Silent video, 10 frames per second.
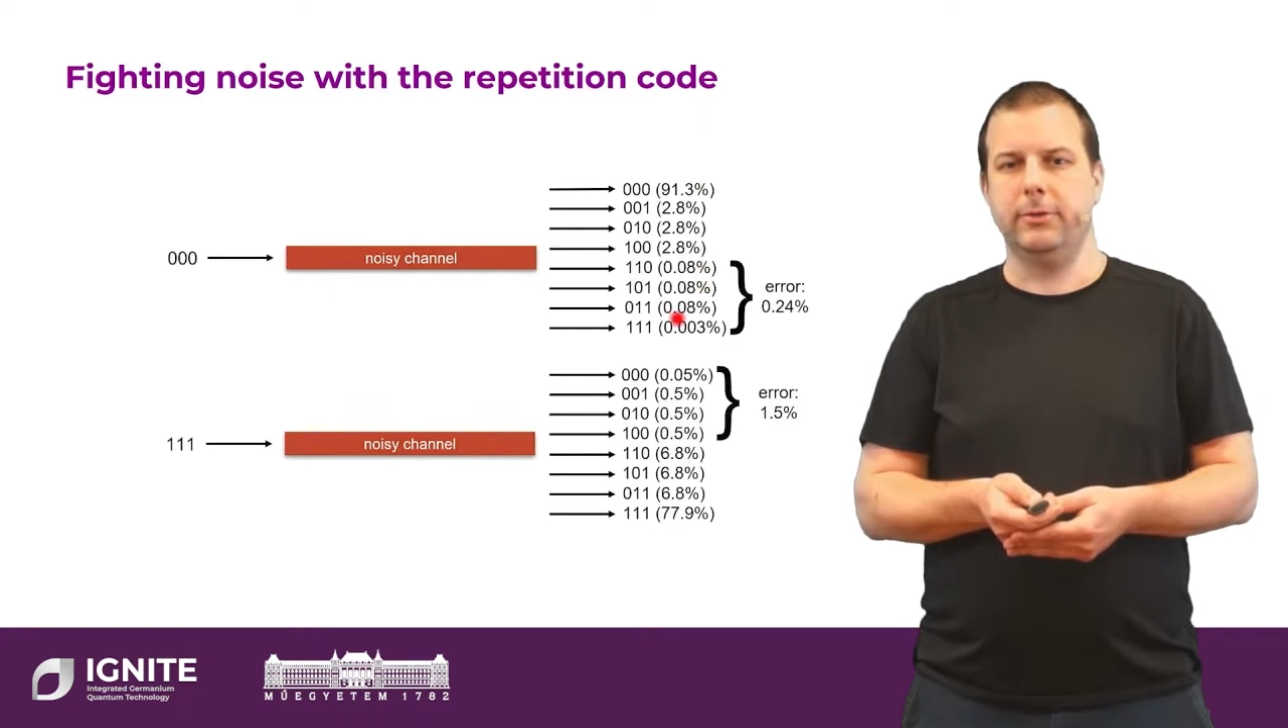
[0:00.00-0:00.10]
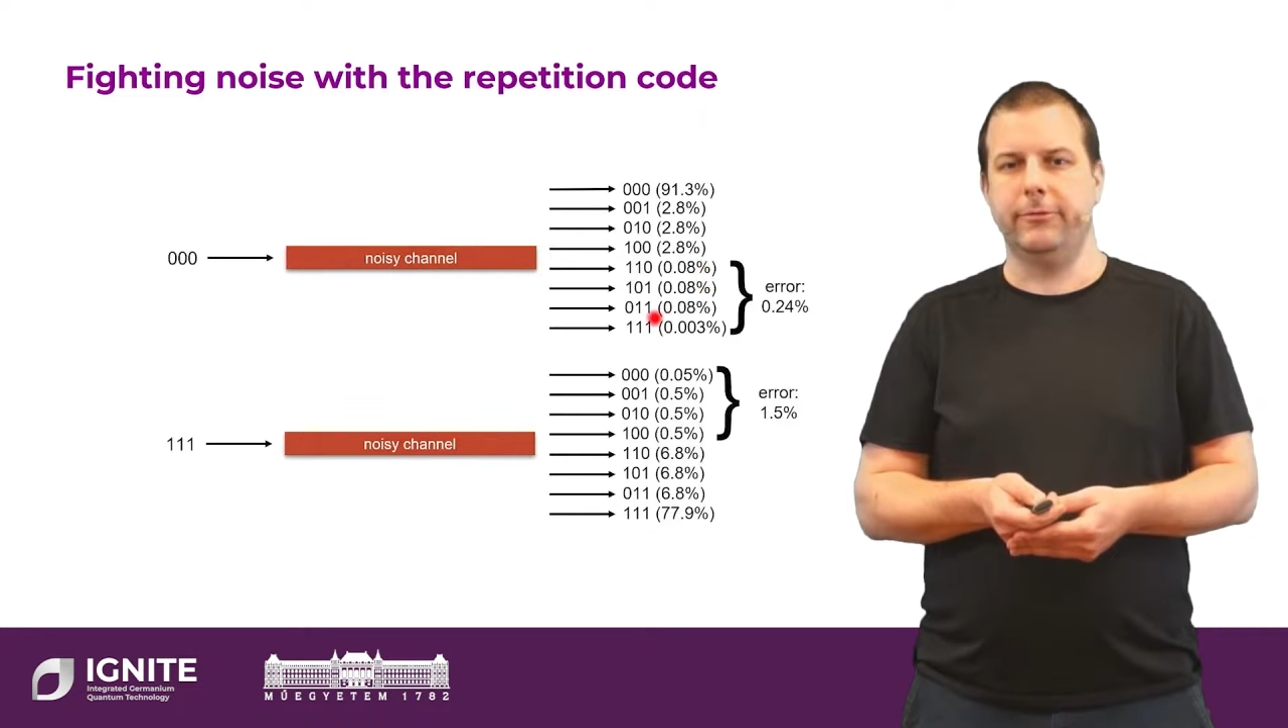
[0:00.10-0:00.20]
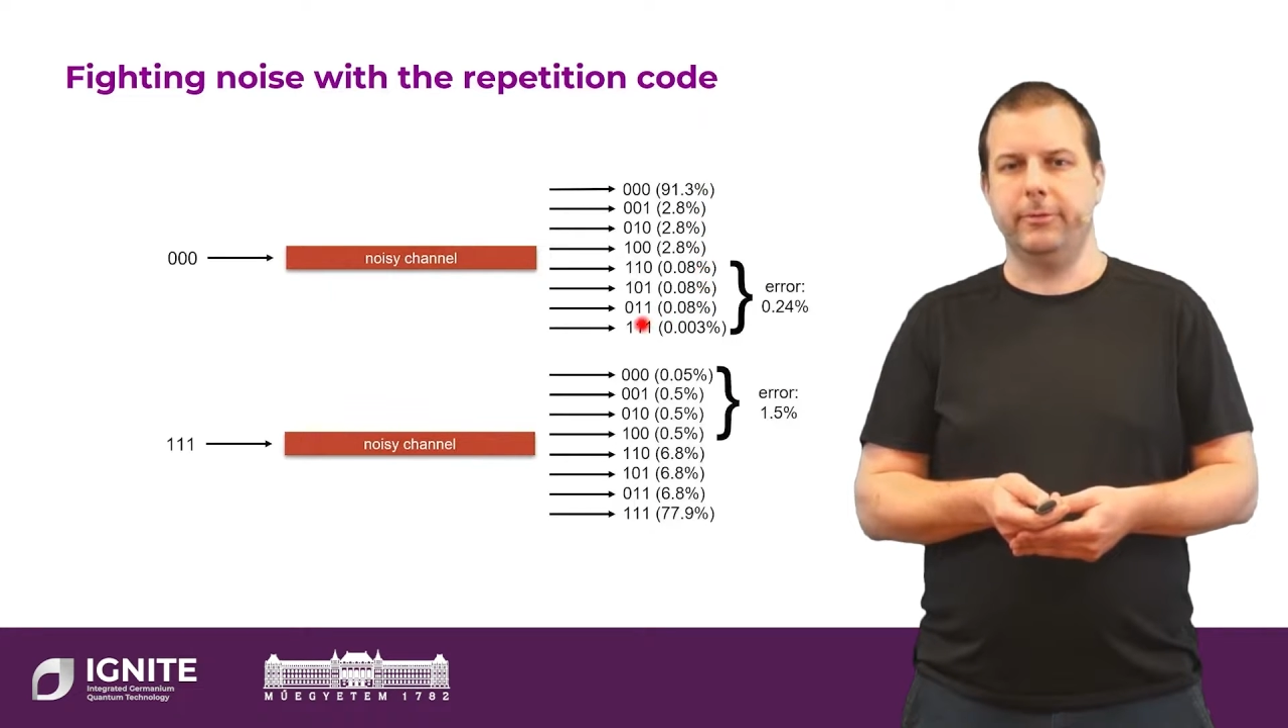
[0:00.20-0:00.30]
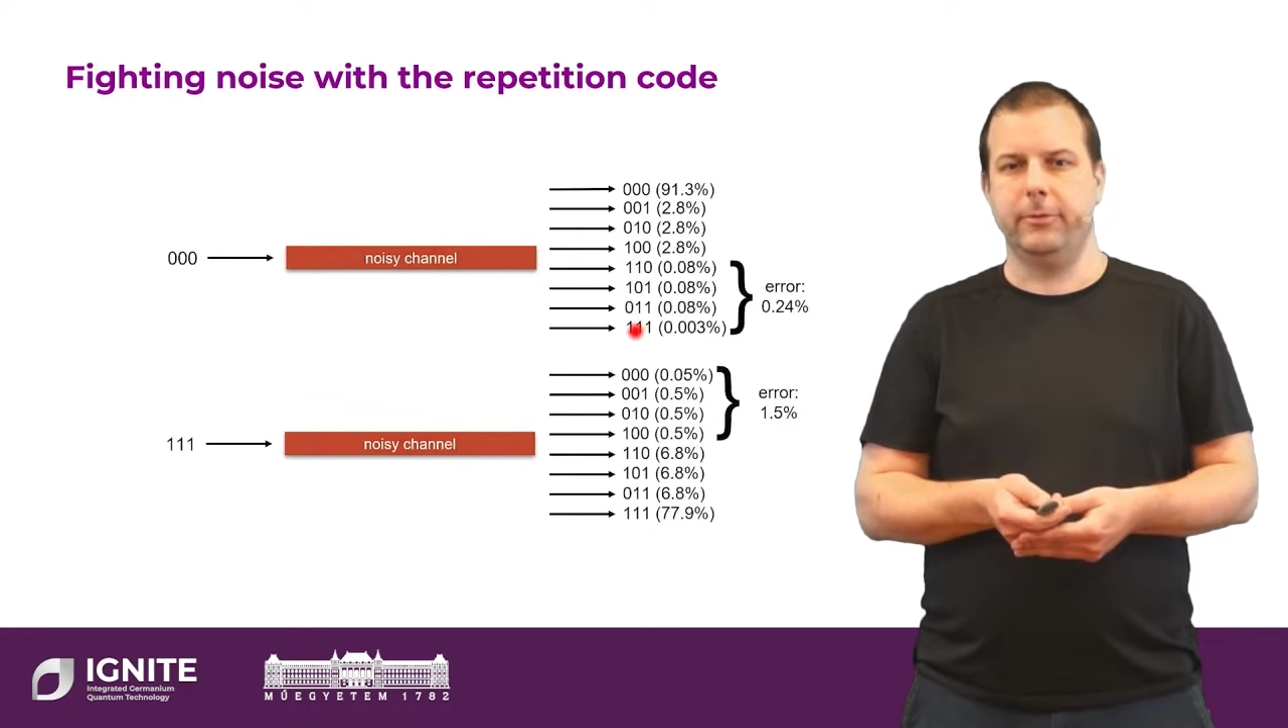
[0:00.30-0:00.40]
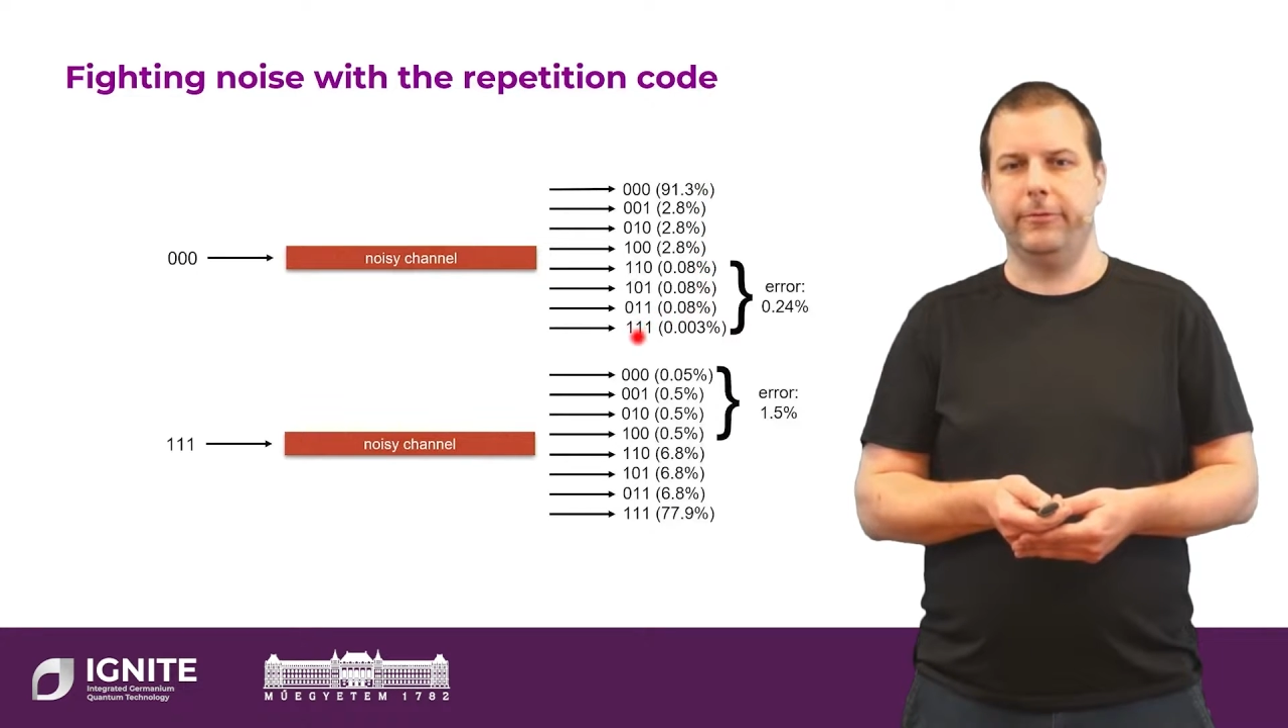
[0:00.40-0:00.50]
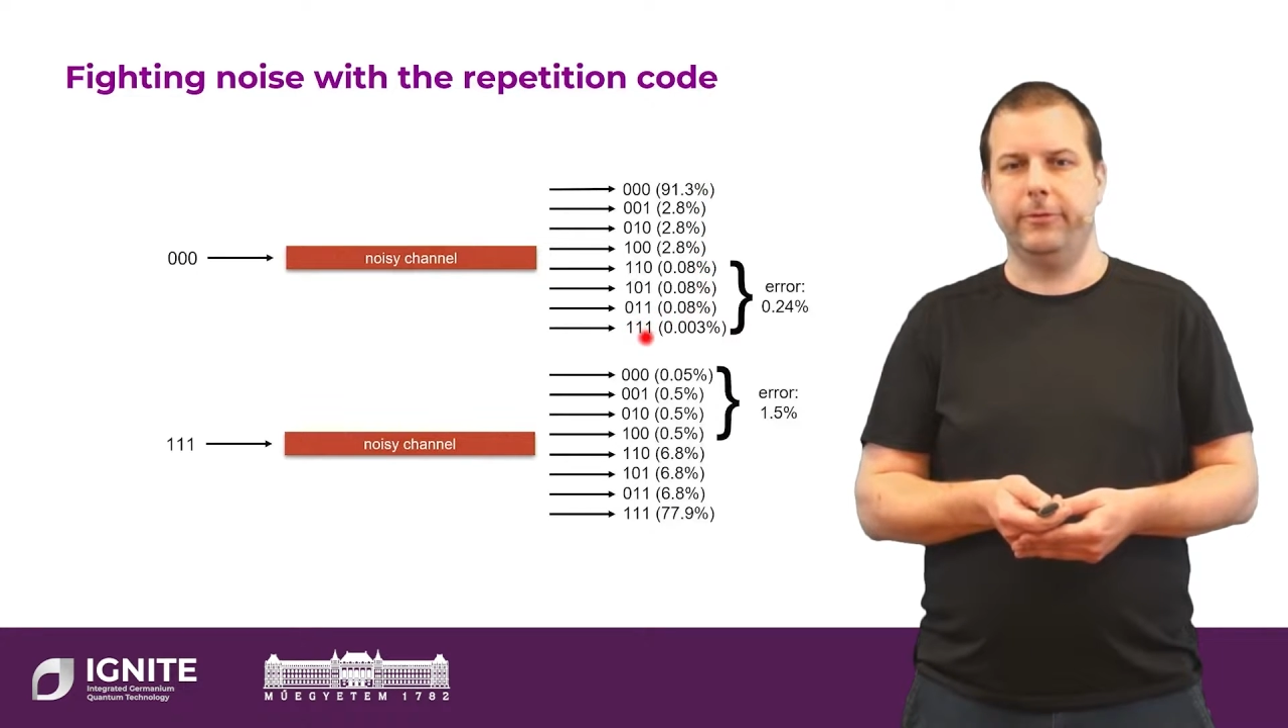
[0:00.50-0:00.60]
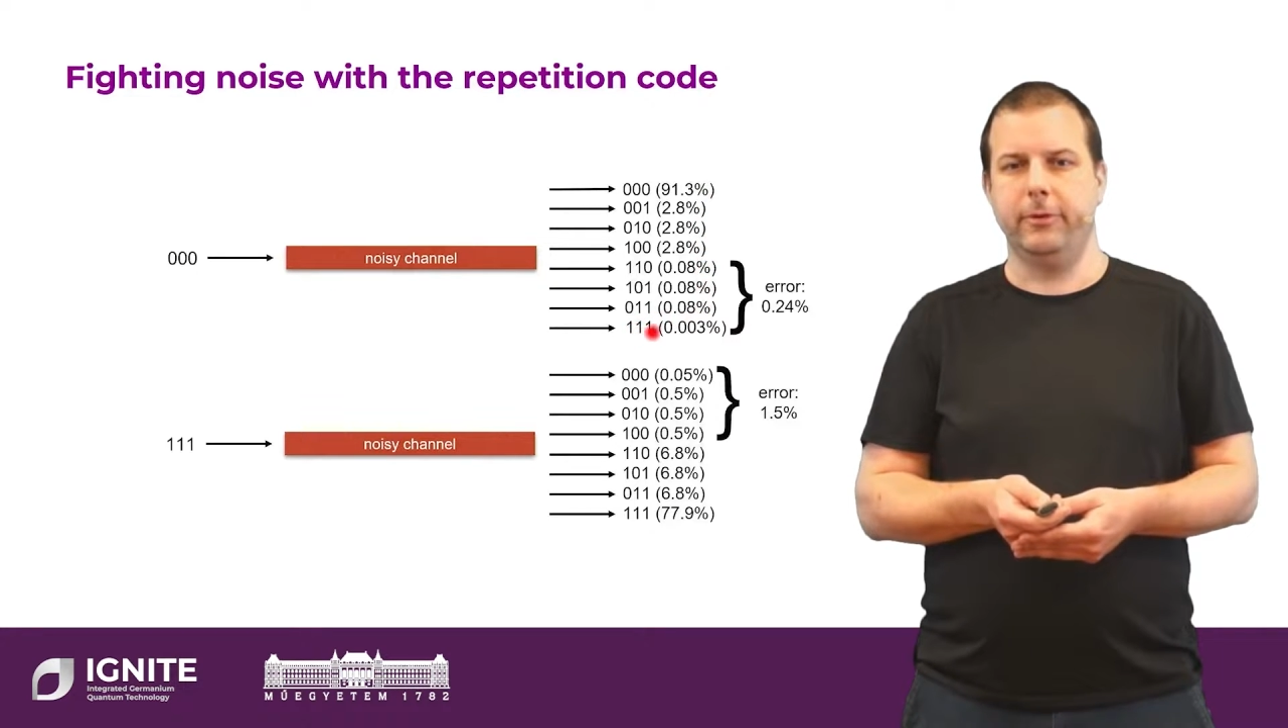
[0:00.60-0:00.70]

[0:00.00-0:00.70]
of